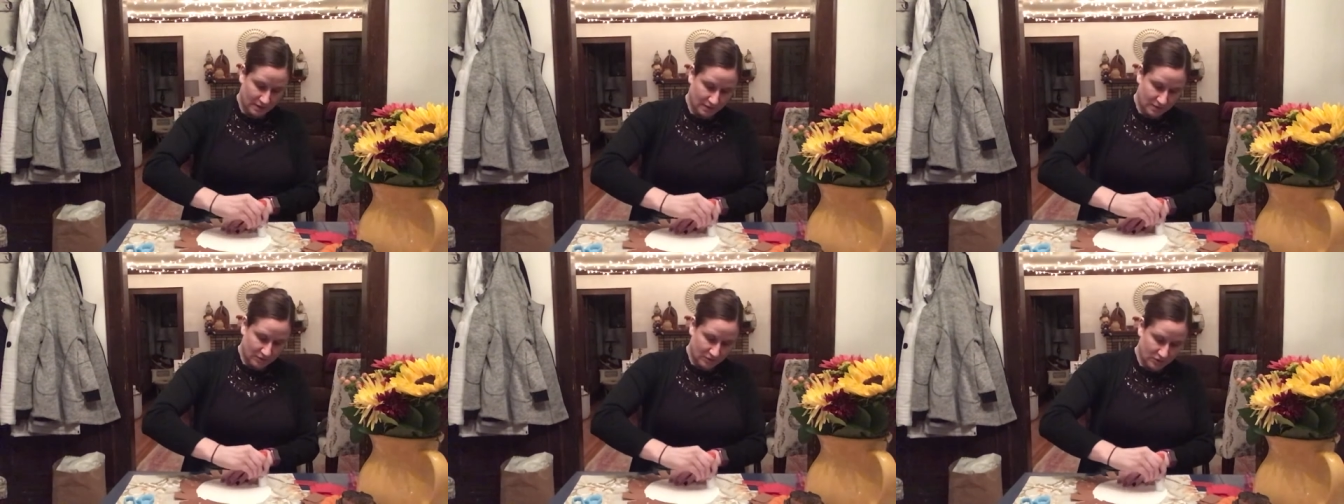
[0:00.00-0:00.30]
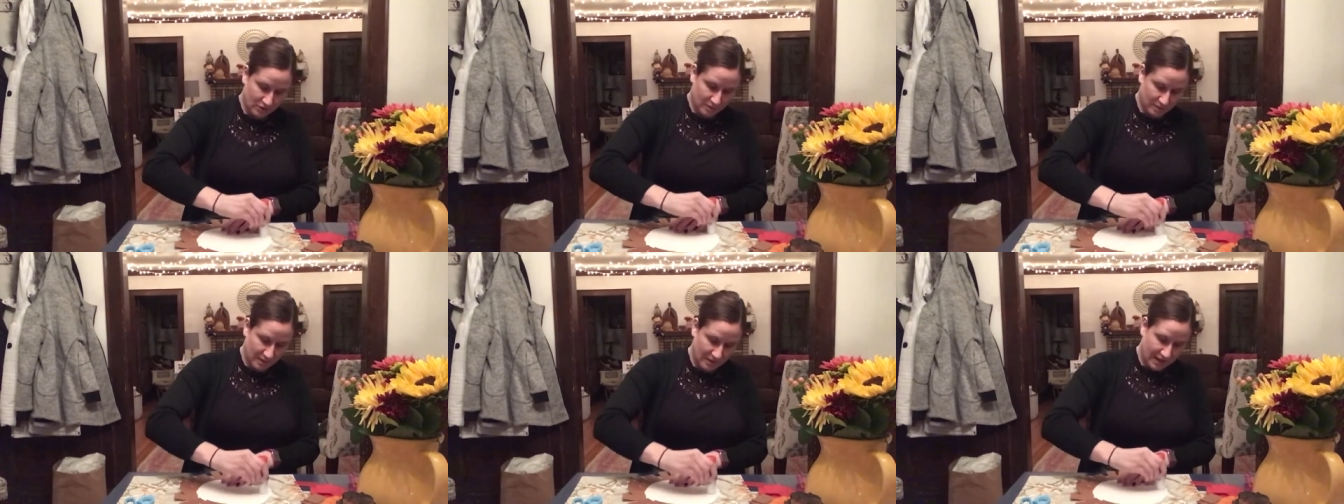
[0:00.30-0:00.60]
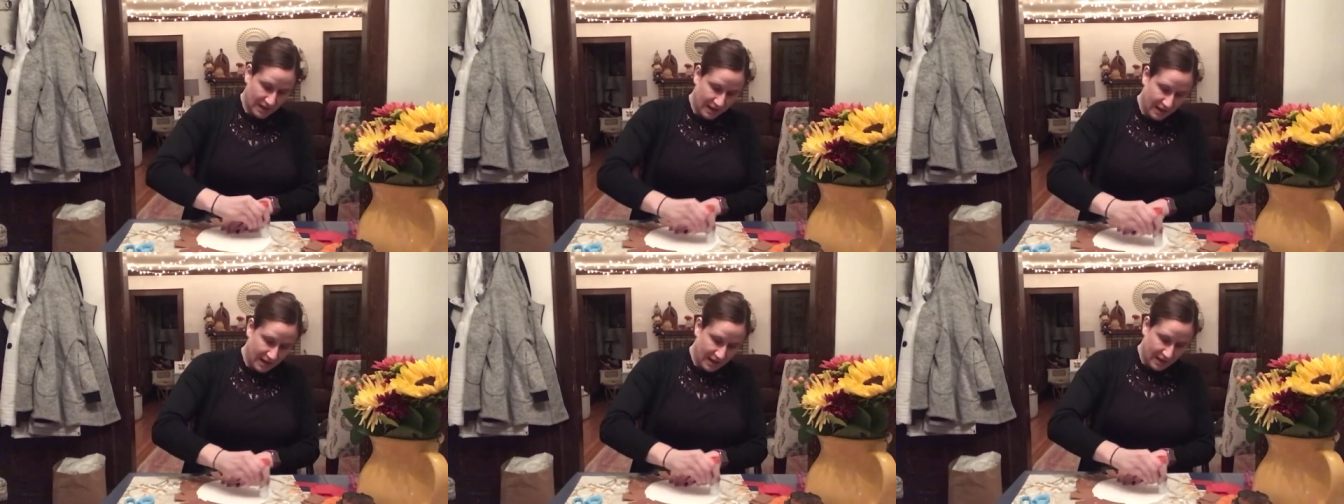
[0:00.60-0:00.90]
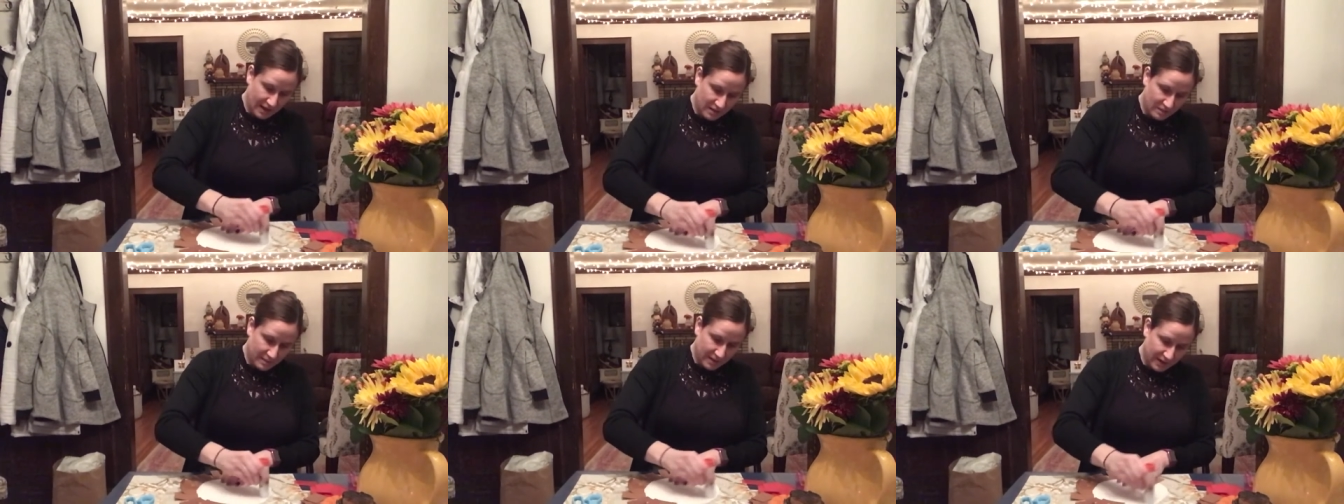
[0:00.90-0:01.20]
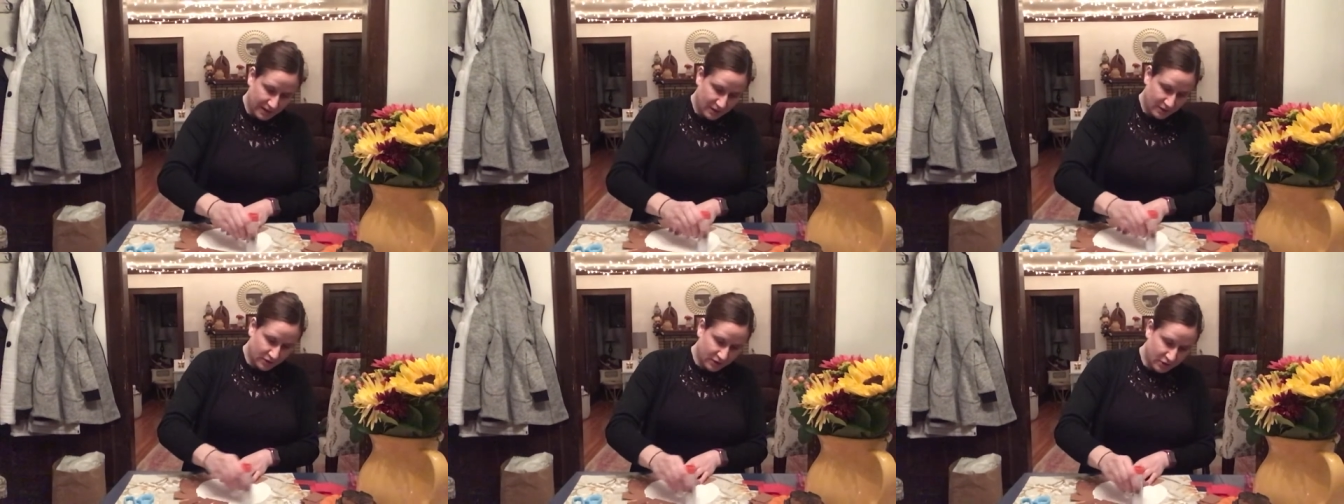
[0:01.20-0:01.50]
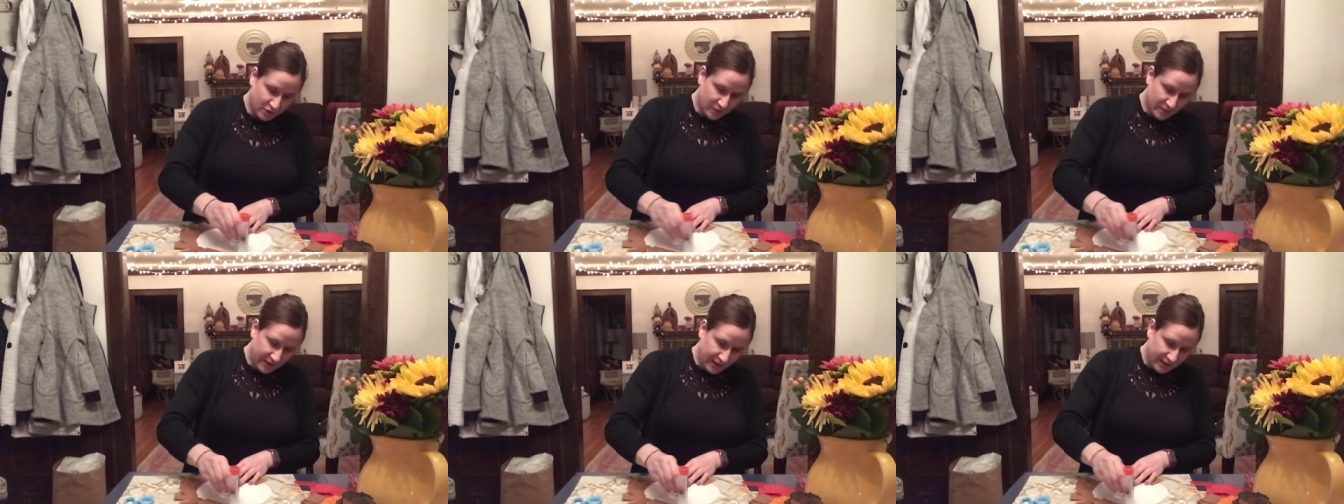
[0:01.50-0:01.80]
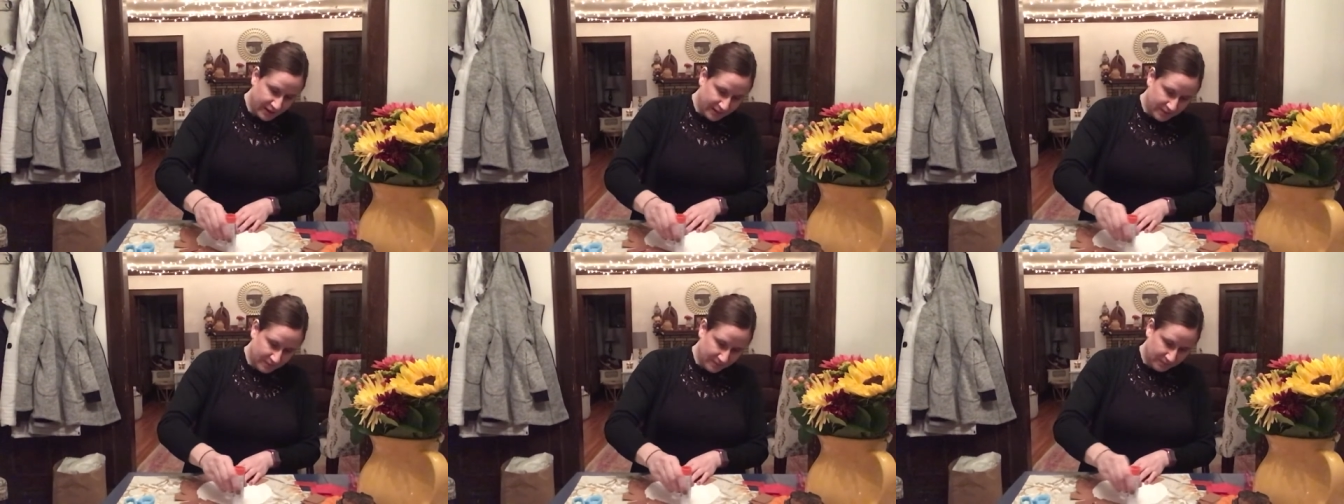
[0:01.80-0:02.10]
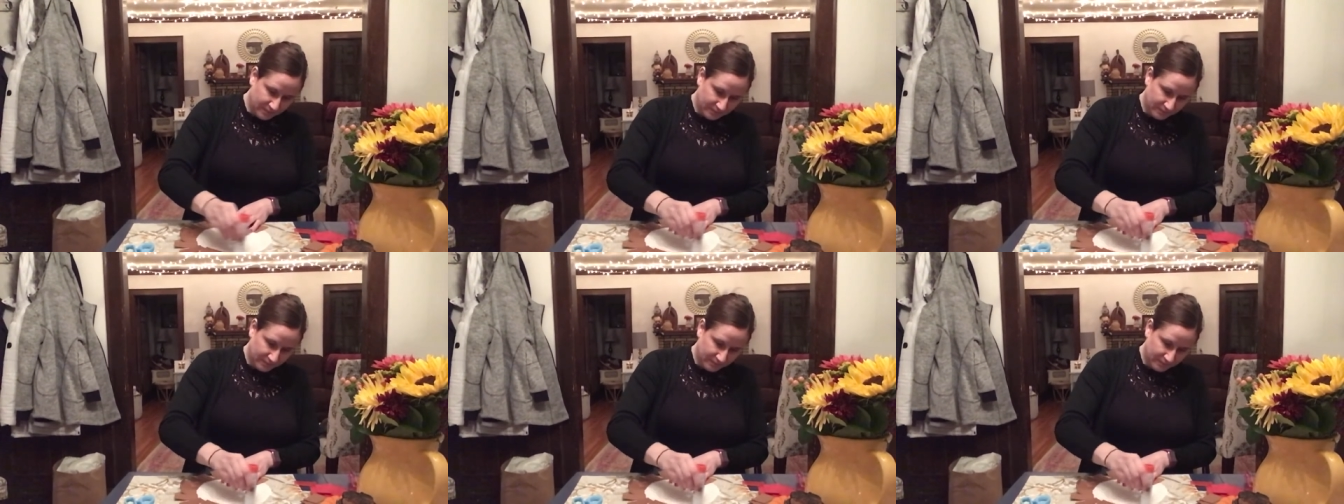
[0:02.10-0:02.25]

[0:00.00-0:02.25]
So I'm gonna add my glue on